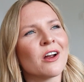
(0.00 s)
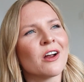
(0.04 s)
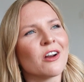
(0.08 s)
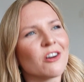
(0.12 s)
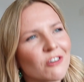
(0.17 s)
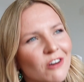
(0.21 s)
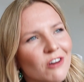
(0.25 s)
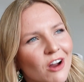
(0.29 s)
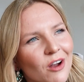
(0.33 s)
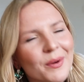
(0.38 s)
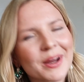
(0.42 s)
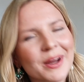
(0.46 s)

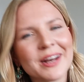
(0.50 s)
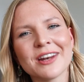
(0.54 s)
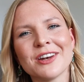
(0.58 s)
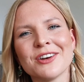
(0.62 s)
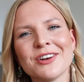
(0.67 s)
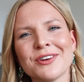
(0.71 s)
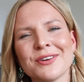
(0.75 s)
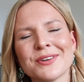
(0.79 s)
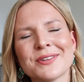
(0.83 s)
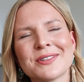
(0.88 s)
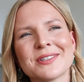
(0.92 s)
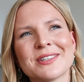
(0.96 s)
growing a
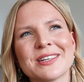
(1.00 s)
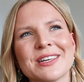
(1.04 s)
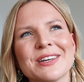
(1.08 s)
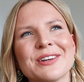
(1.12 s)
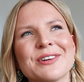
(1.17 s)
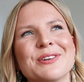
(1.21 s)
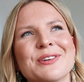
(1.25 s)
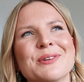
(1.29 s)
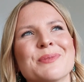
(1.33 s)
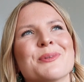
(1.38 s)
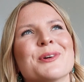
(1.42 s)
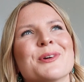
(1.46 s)
new
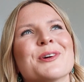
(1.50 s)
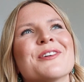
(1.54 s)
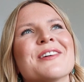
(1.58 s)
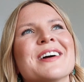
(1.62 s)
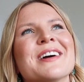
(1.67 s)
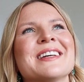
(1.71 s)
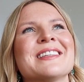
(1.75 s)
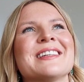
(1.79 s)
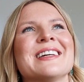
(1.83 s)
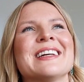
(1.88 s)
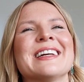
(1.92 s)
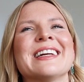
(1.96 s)
skill,
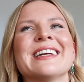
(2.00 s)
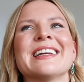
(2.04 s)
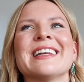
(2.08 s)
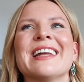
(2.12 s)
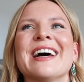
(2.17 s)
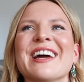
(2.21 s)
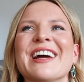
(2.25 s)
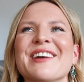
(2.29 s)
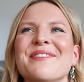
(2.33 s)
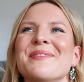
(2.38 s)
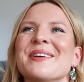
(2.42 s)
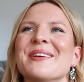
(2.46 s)
progressing in
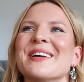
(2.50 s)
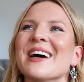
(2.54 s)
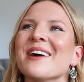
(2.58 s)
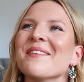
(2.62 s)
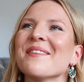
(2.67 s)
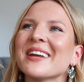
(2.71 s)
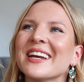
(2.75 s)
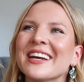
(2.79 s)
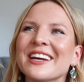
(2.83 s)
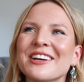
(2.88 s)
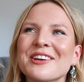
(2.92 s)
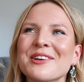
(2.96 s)
life,
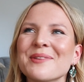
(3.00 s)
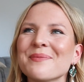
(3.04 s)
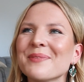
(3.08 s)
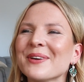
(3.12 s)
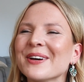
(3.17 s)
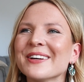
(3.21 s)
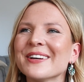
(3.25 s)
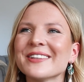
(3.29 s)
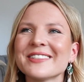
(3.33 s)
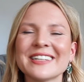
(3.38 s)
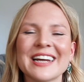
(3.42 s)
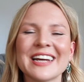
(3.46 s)
becoming a new
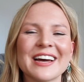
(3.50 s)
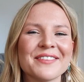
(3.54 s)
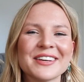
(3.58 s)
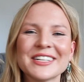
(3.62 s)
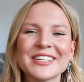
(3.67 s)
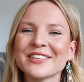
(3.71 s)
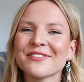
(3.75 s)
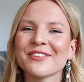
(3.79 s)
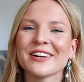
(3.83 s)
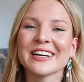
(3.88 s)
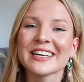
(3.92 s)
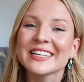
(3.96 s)
person, having
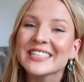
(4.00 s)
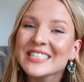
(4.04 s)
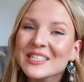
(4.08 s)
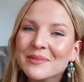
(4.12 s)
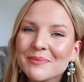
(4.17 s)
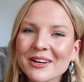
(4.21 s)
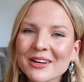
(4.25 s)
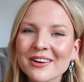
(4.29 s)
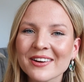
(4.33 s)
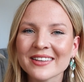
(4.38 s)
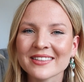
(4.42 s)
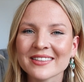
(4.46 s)
different
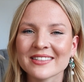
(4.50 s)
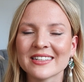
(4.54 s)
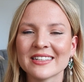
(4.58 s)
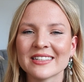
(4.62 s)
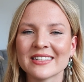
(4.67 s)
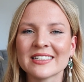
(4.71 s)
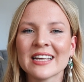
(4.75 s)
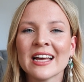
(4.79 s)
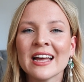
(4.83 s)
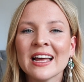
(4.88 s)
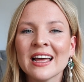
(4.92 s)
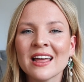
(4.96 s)

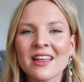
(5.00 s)
experiences,